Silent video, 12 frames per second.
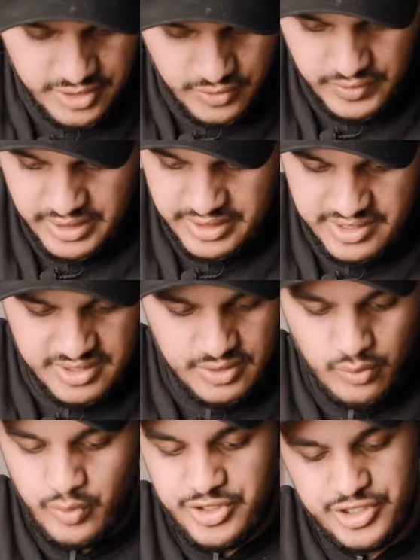do this,
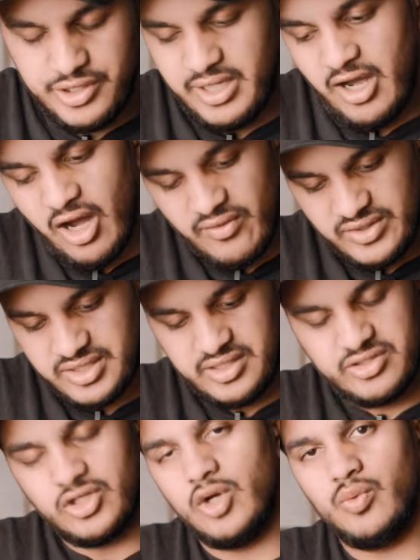we should obviously
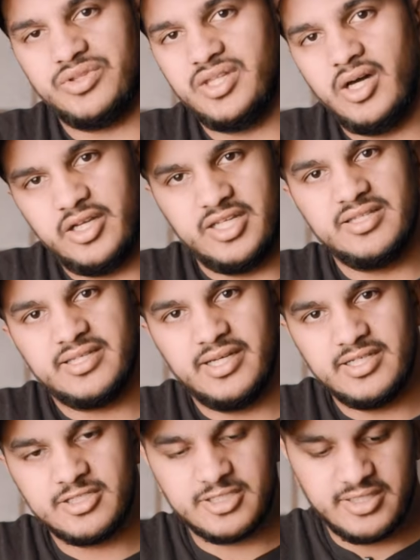start with the onion
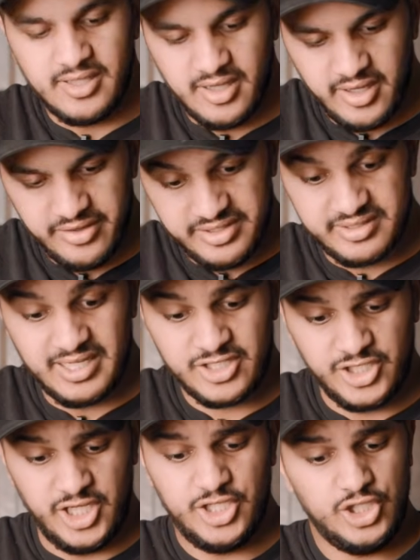test. This is
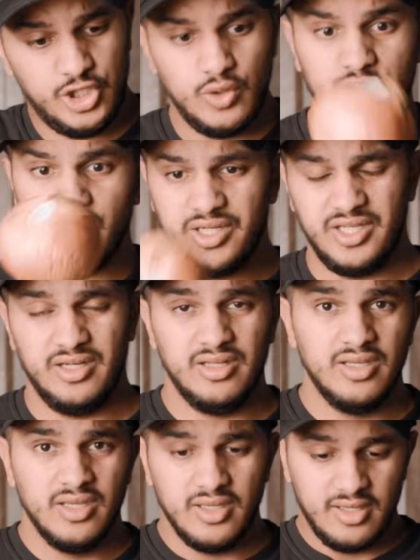actually a huge onion
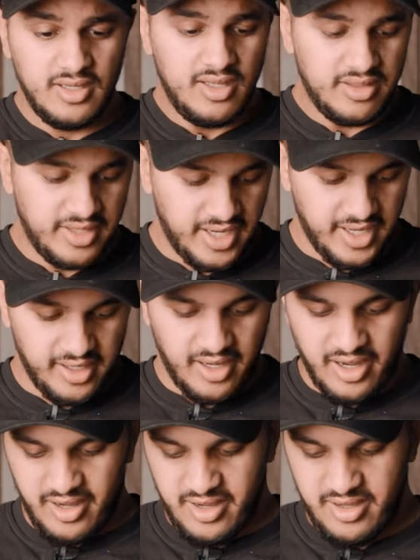that
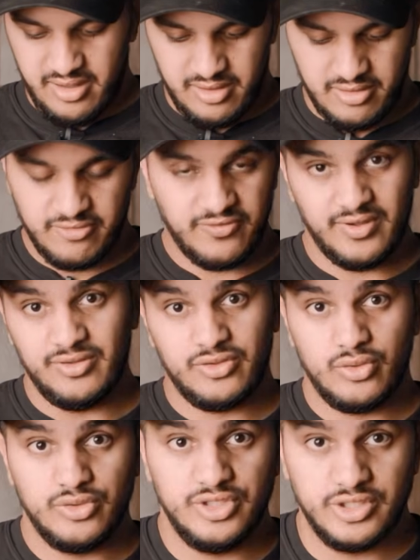I found at the
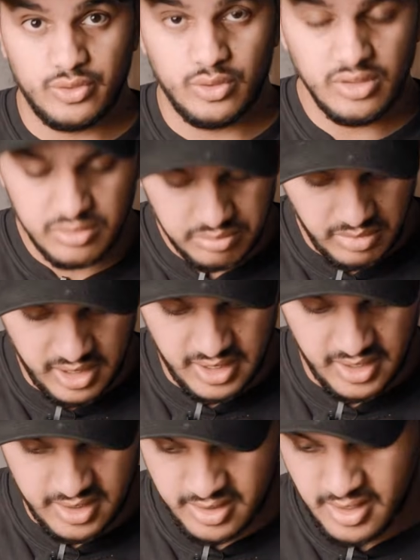grocery store,
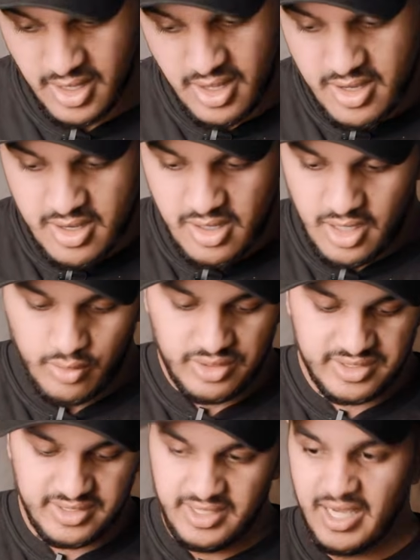and I want to
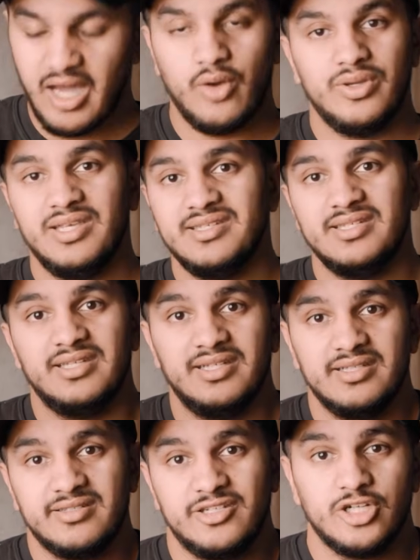see how easy it
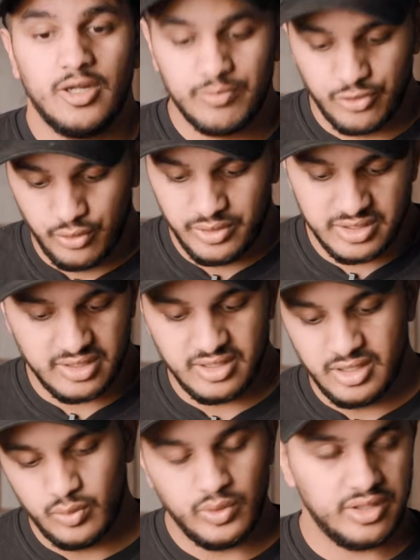is to chop through this
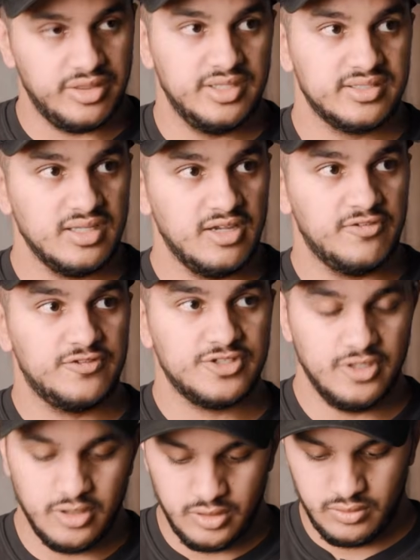onion with this knife.
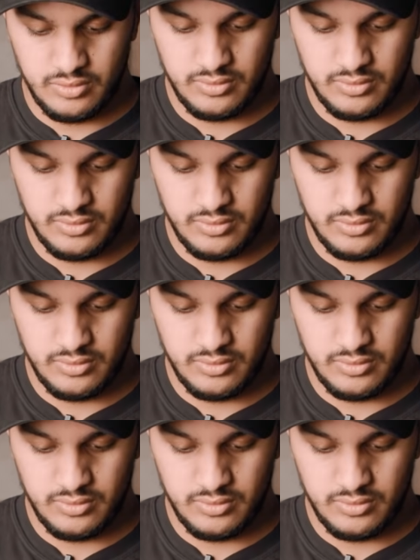So,